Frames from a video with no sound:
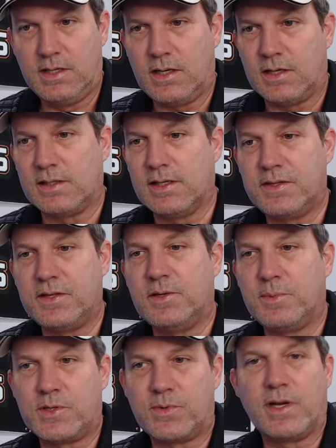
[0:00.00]

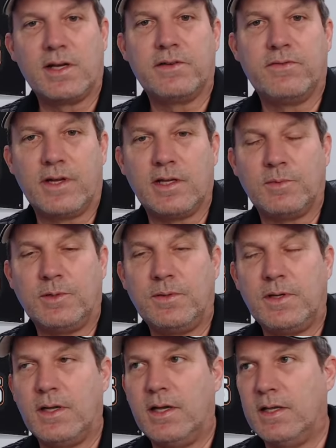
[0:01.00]
Lithium is readily available,
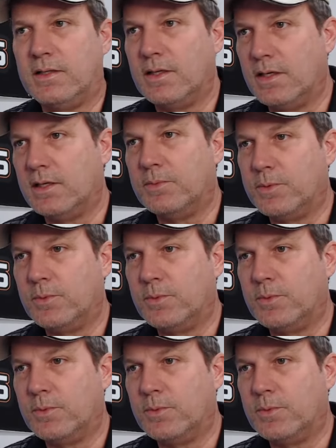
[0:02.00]
and it